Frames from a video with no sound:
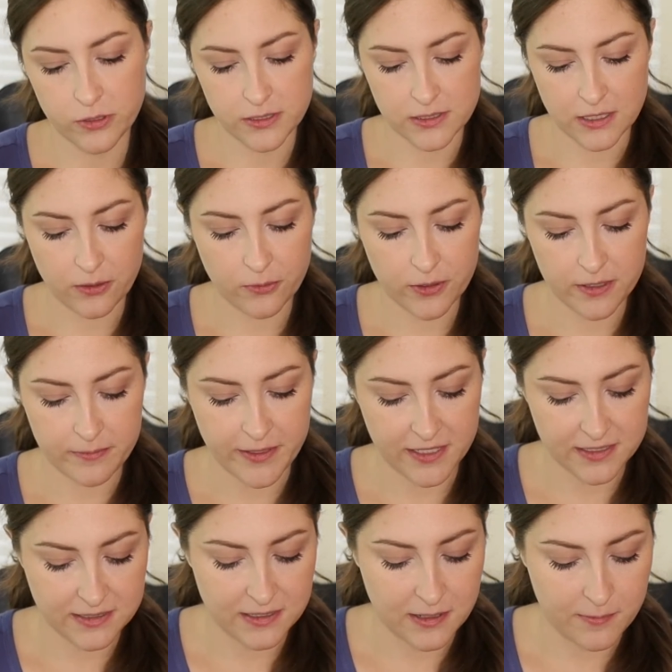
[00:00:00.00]
resell one and
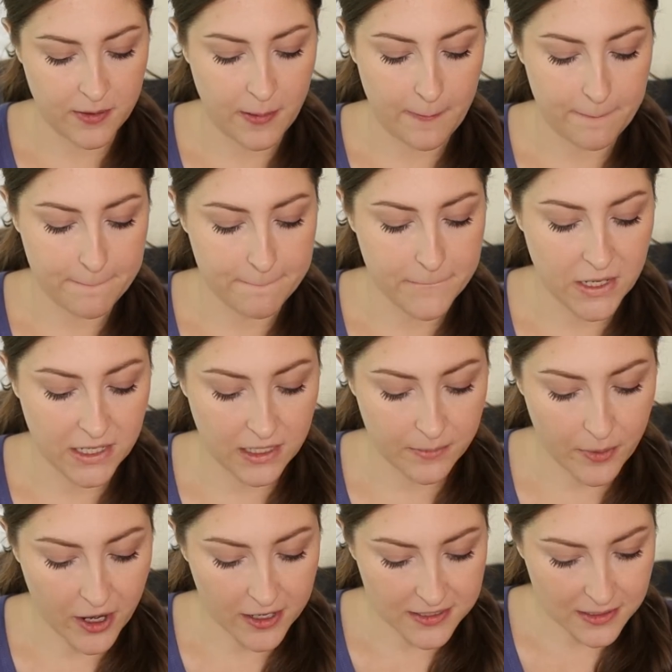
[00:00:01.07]
make some money
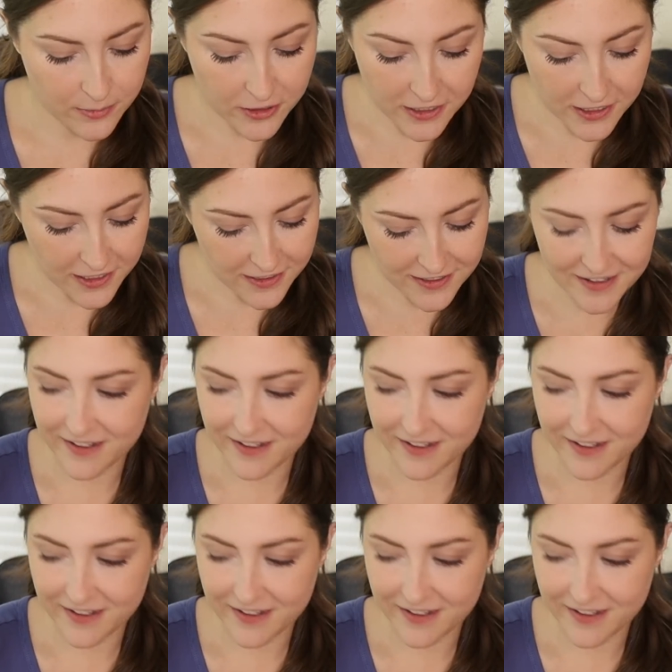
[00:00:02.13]
possibly.